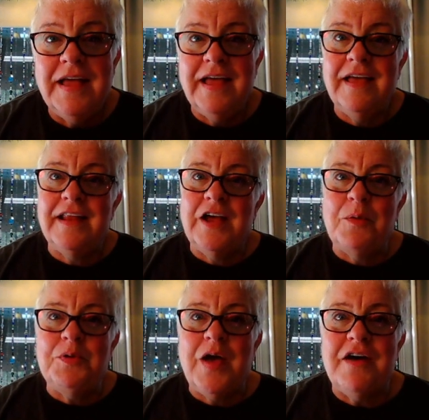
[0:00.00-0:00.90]
and I
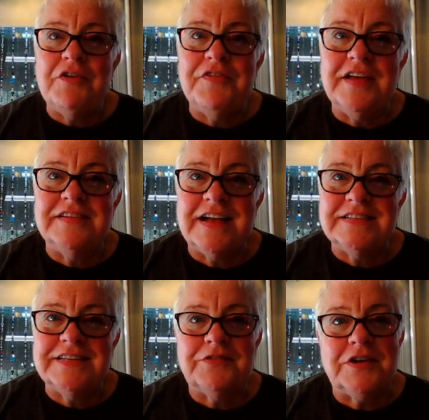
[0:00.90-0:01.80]
hope you have a
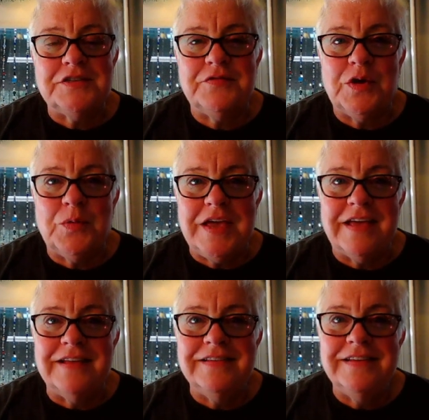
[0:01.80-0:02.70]
fantastic rest of your
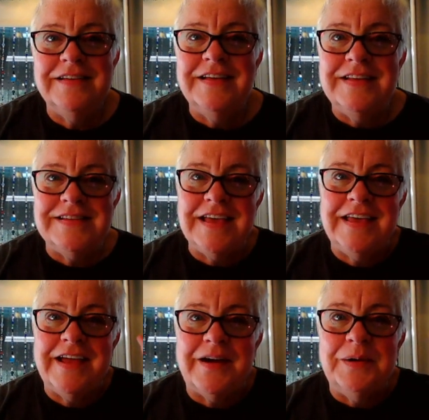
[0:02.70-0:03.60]
weekend. Take
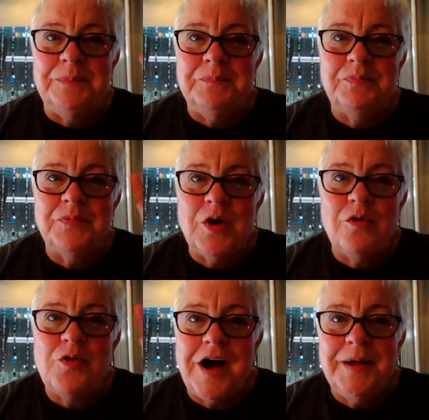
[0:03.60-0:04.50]
care. Au
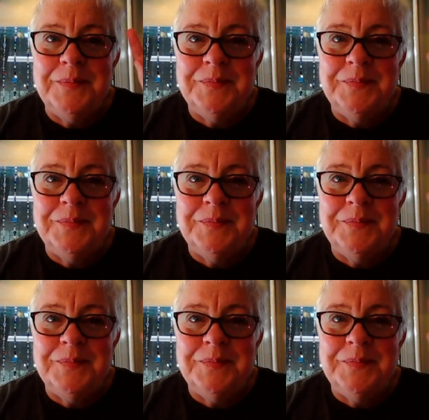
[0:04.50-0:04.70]
revoir.